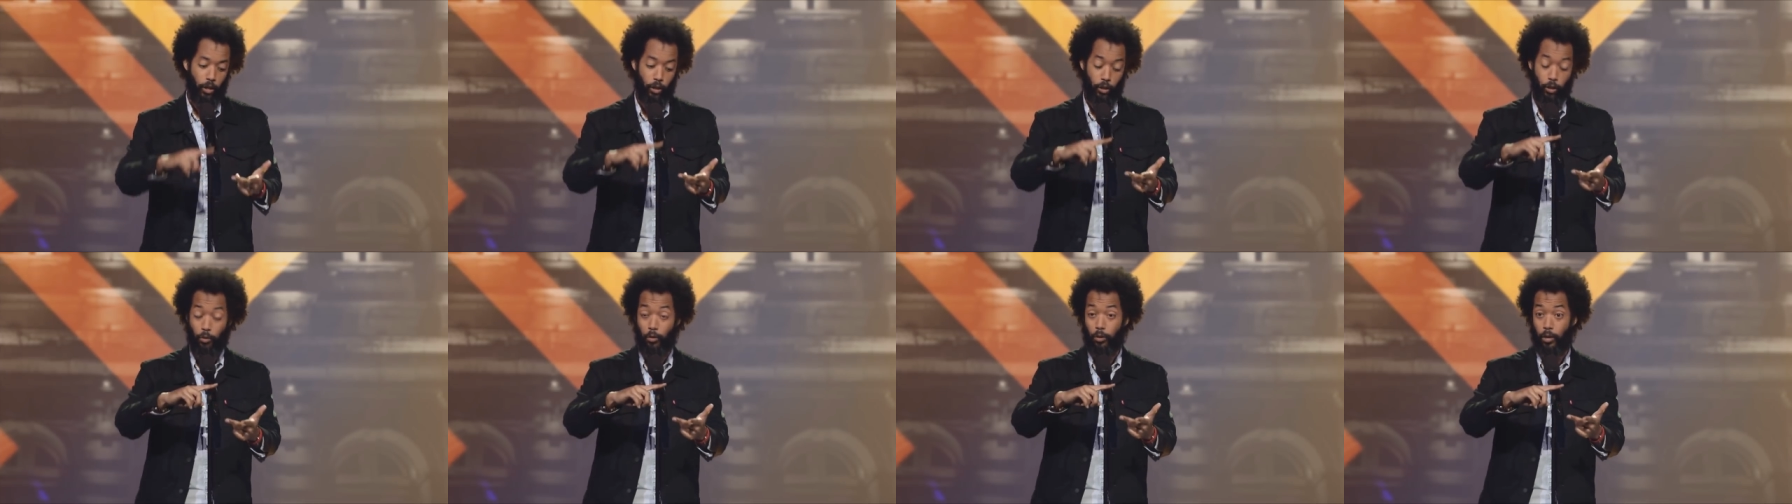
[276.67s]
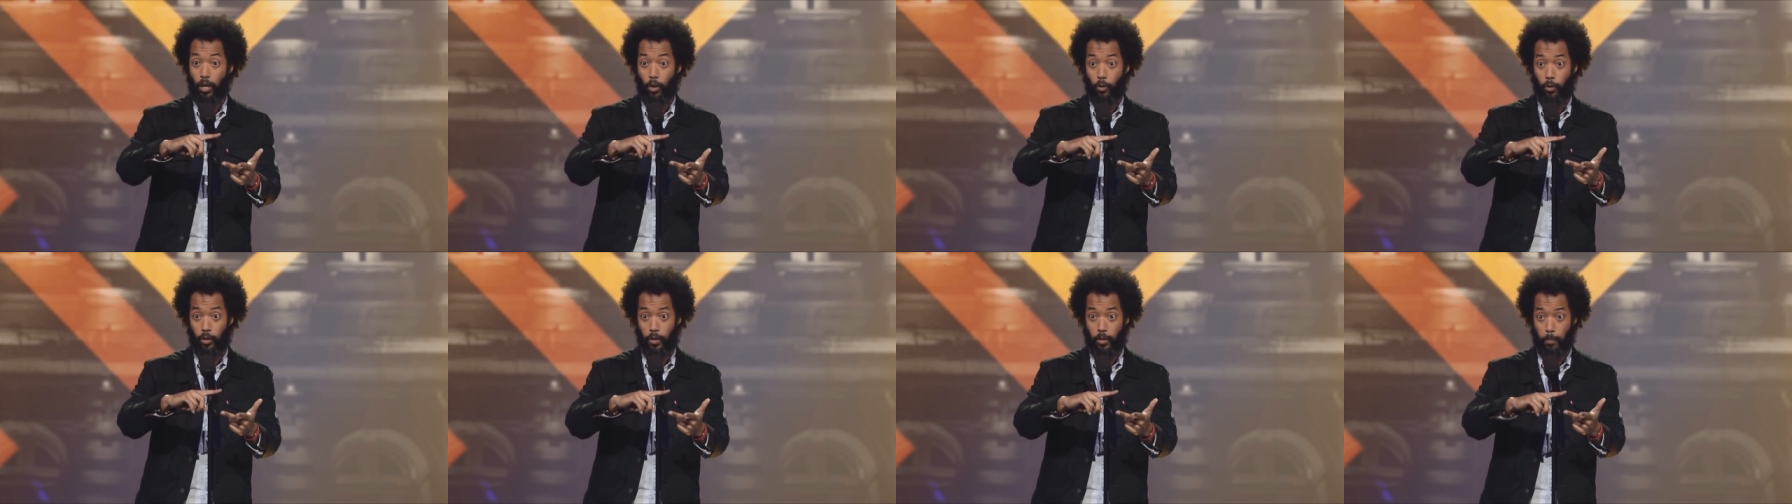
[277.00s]
you
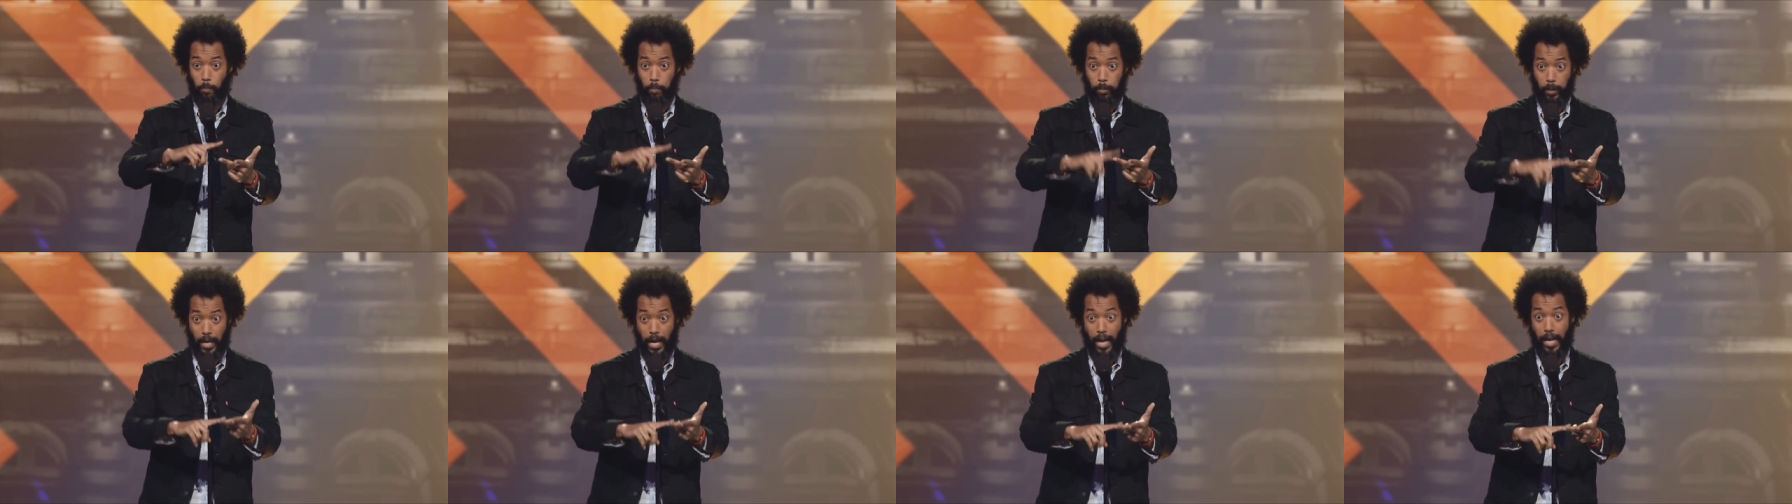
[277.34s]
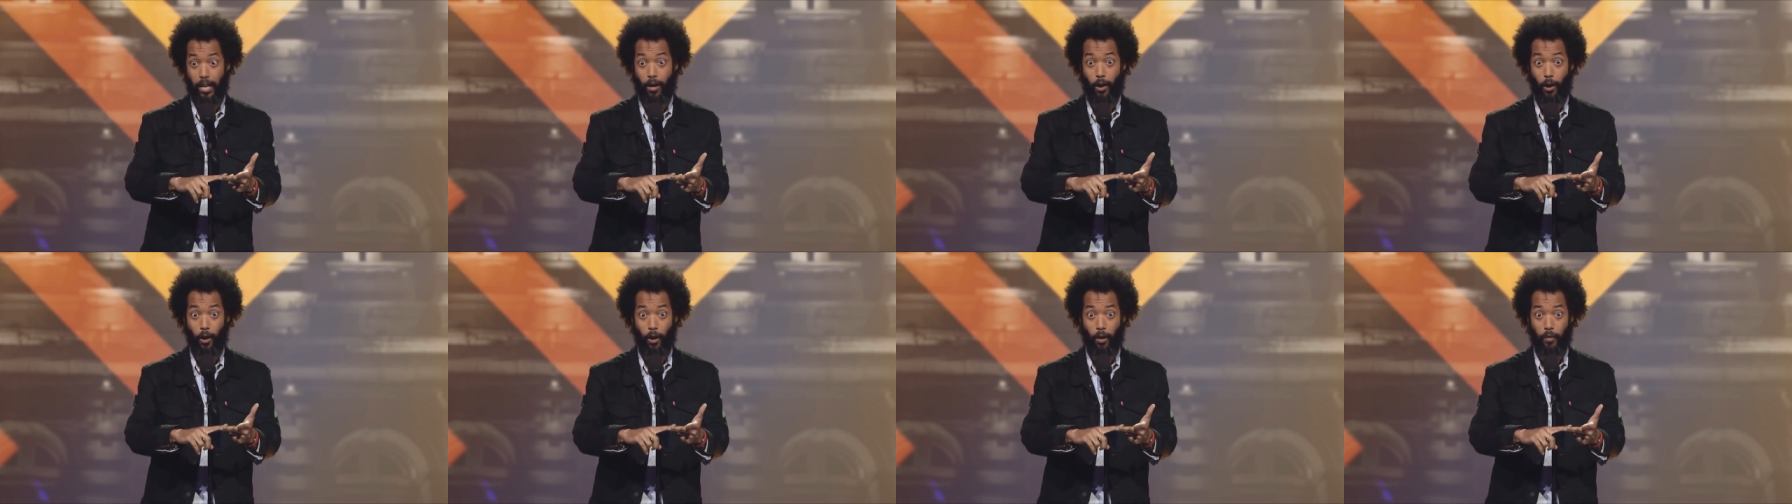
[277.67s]
go to the
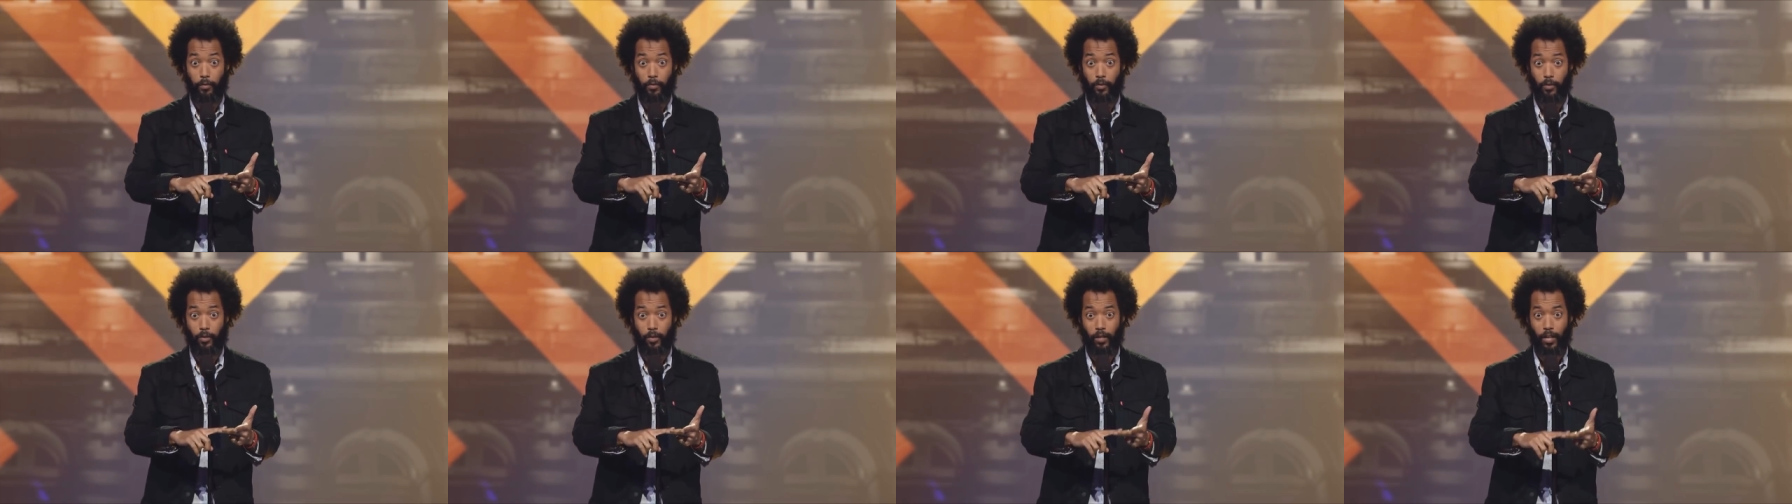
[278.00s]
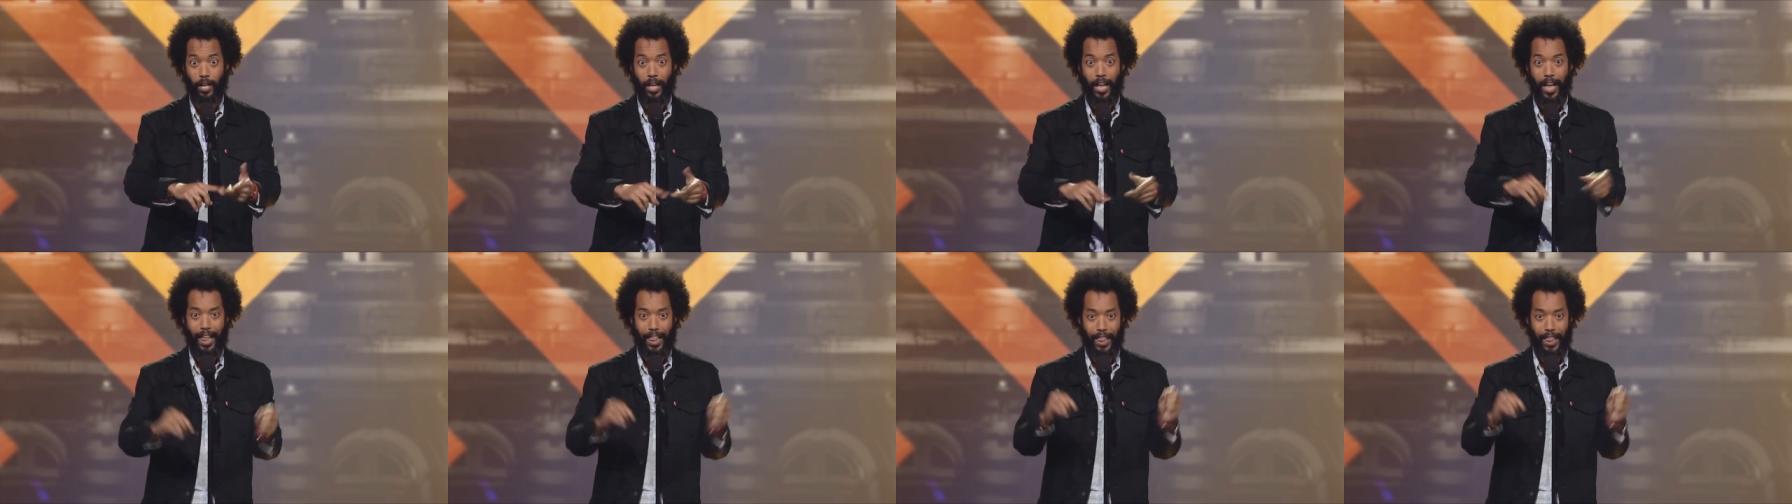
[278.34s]
playoffs.